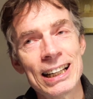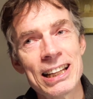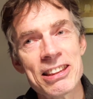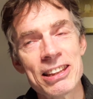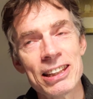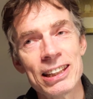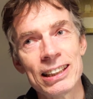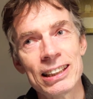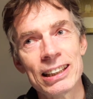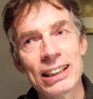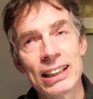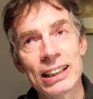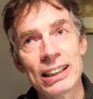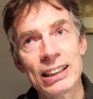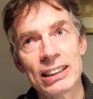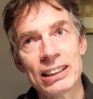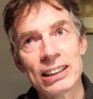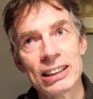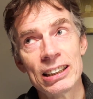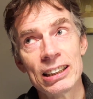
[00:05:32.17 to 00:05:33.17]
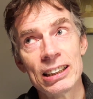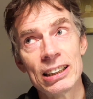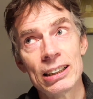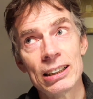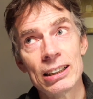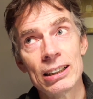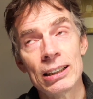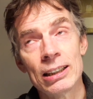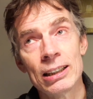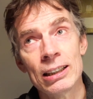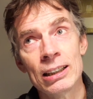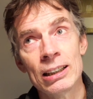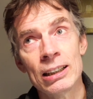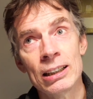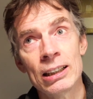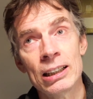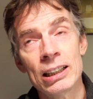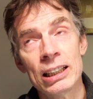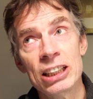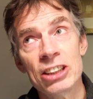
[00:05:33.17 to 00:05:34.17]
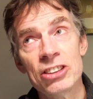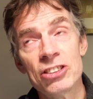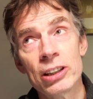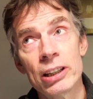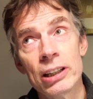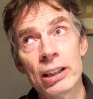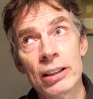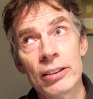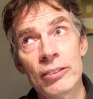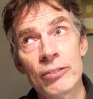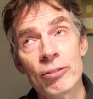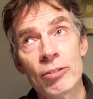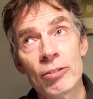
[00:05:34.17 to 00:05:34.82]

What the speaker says: I think it's a